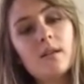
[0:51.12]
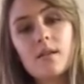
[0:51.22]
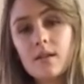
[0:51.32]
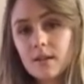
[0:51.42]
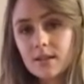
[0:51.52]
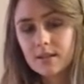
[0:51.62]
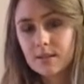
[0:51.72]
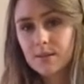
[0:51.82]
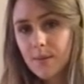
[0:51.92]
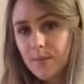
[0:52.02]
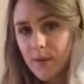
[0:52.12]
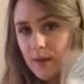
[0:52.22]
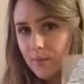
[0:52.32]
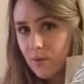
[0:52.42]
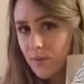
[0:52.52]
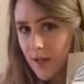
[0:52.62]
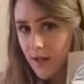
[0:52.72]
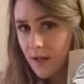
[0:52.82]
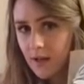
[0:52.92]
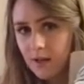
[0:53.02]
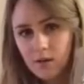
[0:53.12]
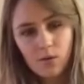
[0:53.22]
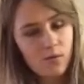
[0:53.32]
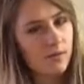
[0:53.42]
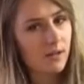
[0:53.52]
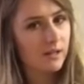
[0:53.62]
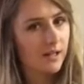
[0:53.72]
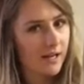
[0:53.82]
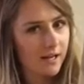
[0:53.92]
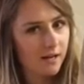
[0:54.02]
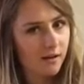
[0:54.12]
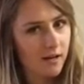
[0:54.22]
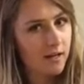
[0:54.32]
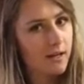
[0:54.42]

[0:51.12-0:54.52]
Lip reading: this paper bag with a lady on it.